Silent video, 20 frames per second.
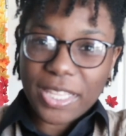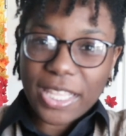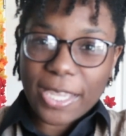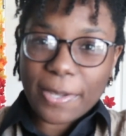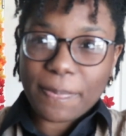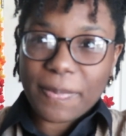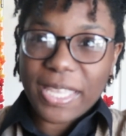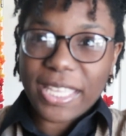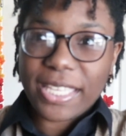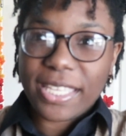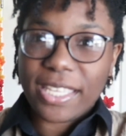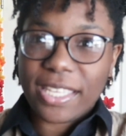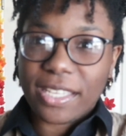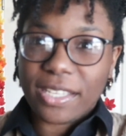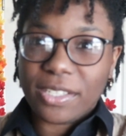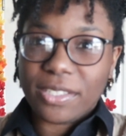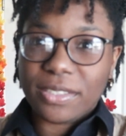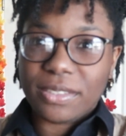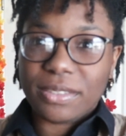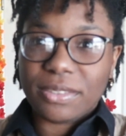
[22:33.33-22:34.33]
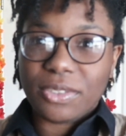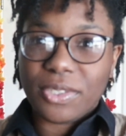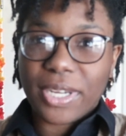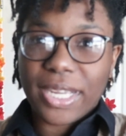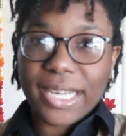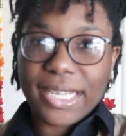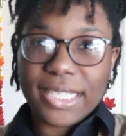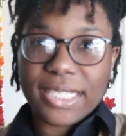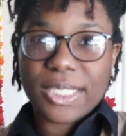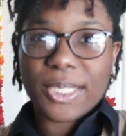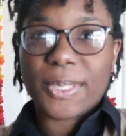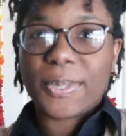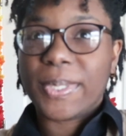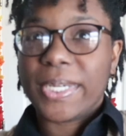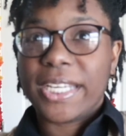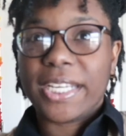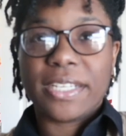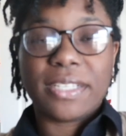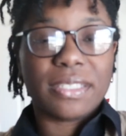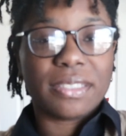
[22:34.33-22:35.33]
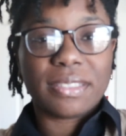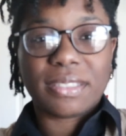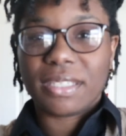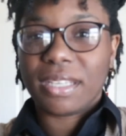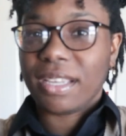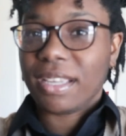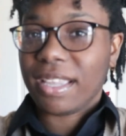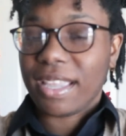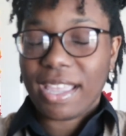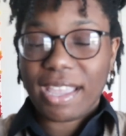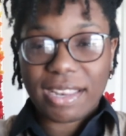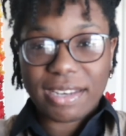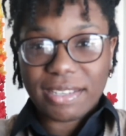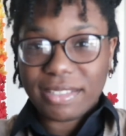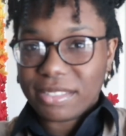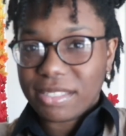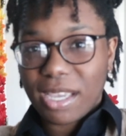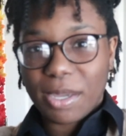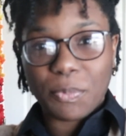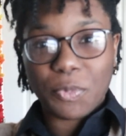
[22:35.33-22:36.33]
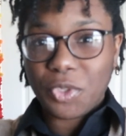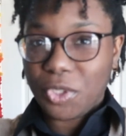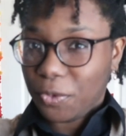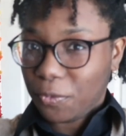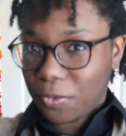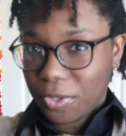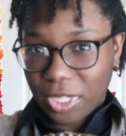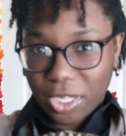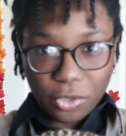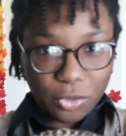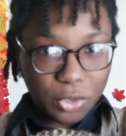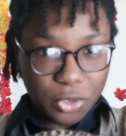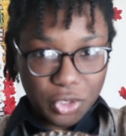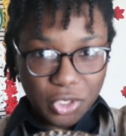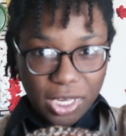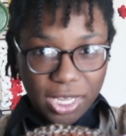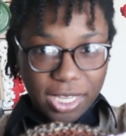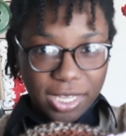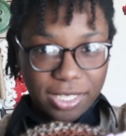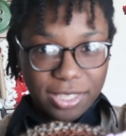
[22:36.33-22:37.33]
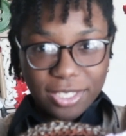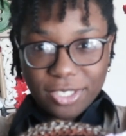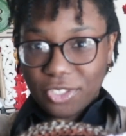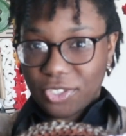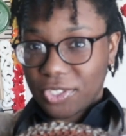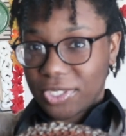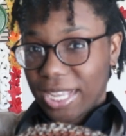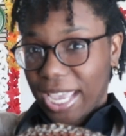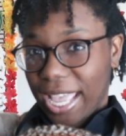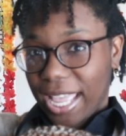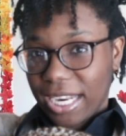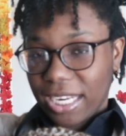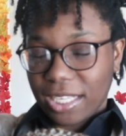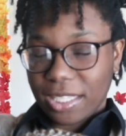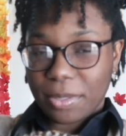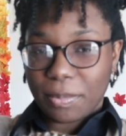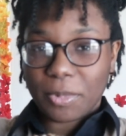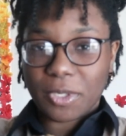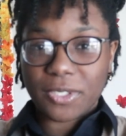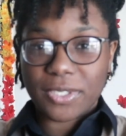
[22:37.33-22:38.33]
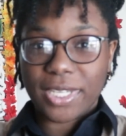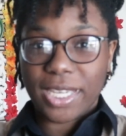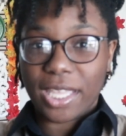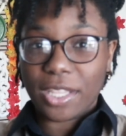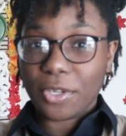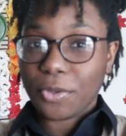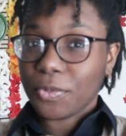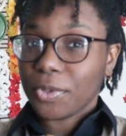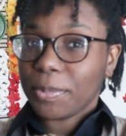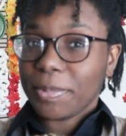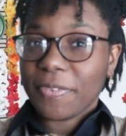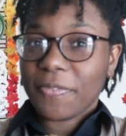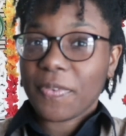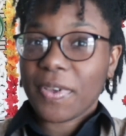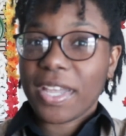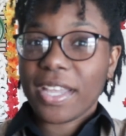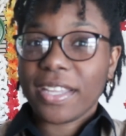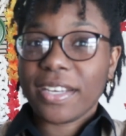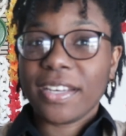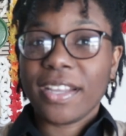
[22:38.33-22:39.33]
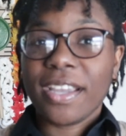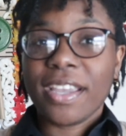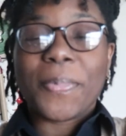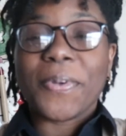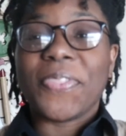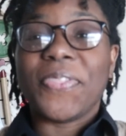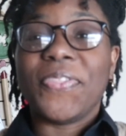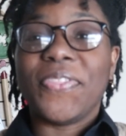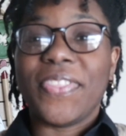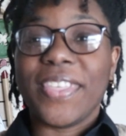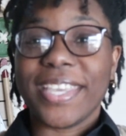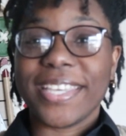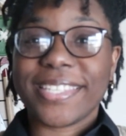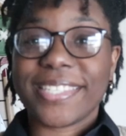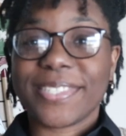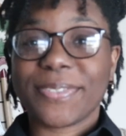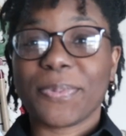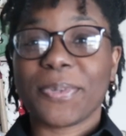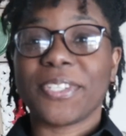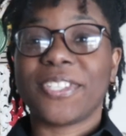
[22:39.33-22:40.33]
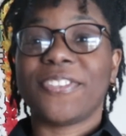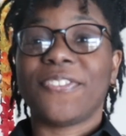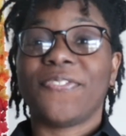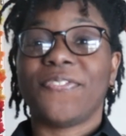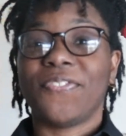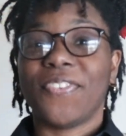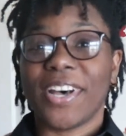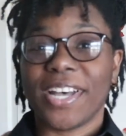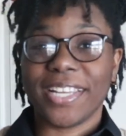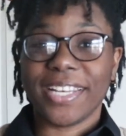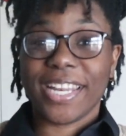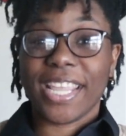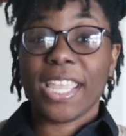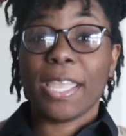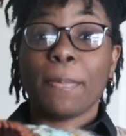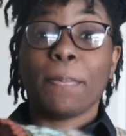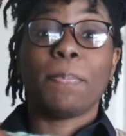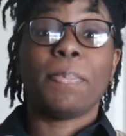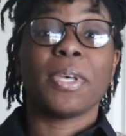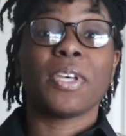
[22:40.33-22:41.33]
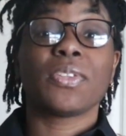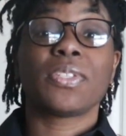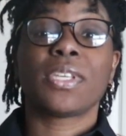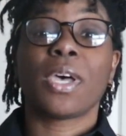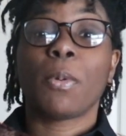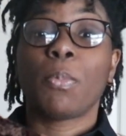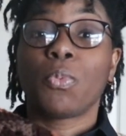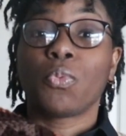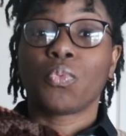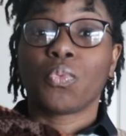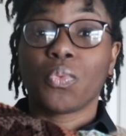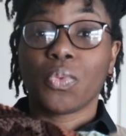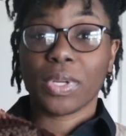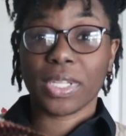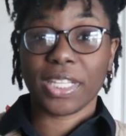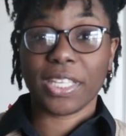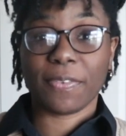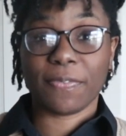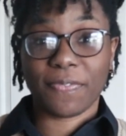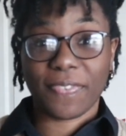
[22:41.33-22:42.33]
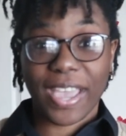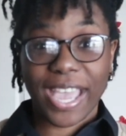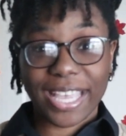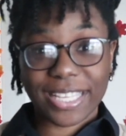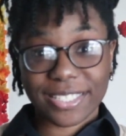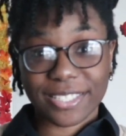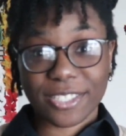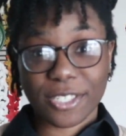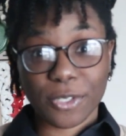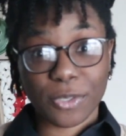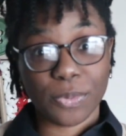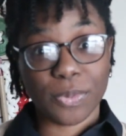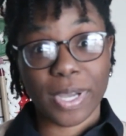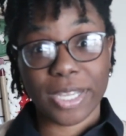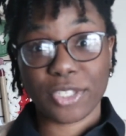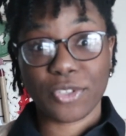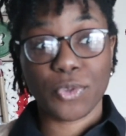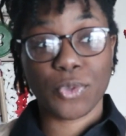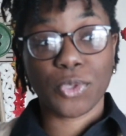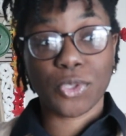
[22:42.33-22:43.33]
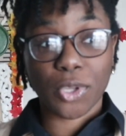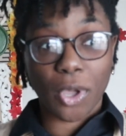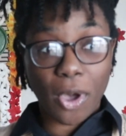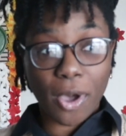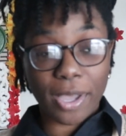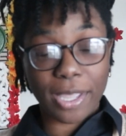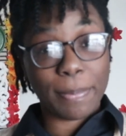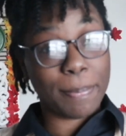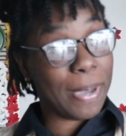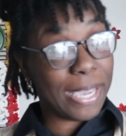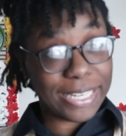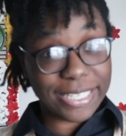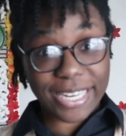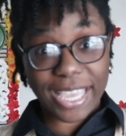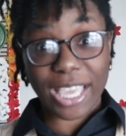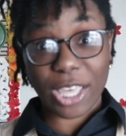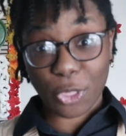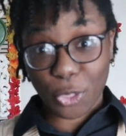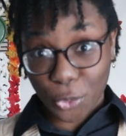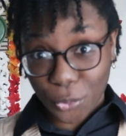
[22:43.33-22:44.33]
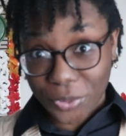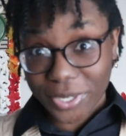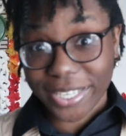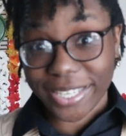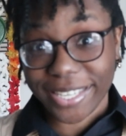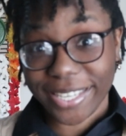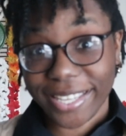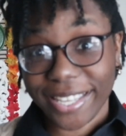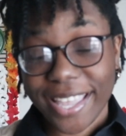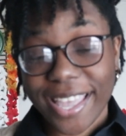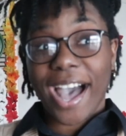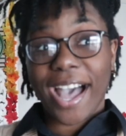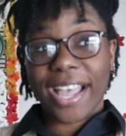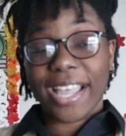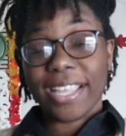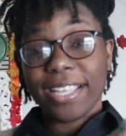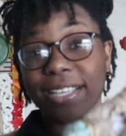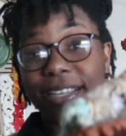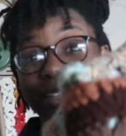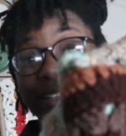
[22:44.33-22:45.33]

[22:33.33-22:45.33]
like making granny squares anytime when you feel like crocheting and then just adding them all together would be fine. But this was fun. It built up really fast too. As you saw in my day 3, I